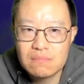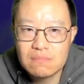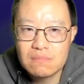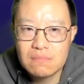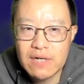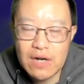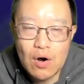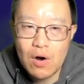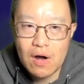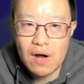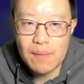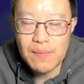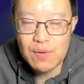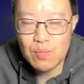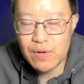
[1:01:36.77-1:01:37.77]

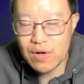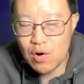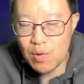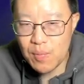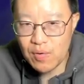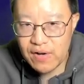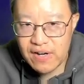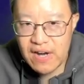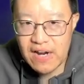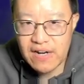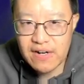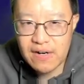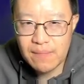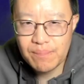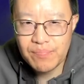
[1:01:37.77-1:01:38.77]
We know about
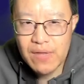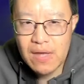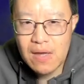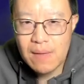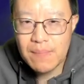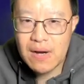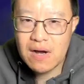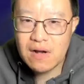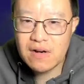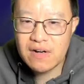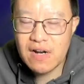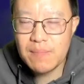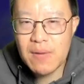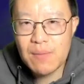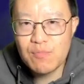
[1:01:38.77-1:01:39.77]
states, but how does
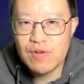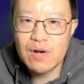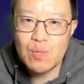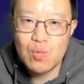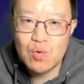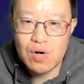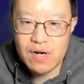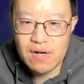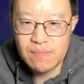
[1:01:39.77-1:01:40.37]
Nmap really work?